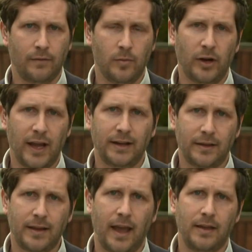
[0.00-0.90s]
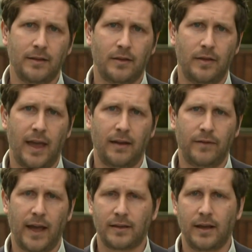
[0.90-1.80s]
everybody understands that
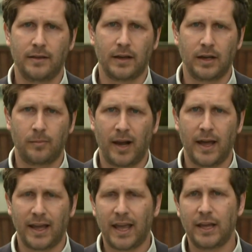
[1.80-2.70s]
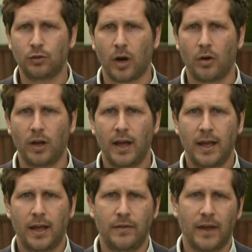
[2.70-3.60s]
vaccines are going to play a key role
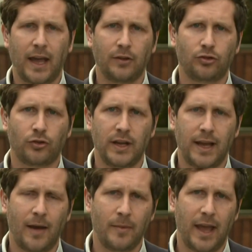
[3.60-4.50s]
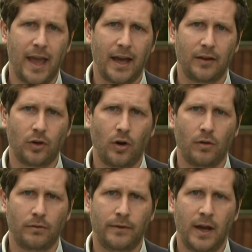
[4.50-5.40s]
in the country coming out
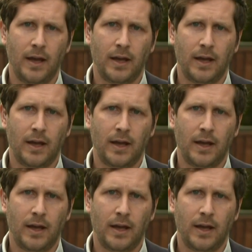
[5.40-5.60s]
of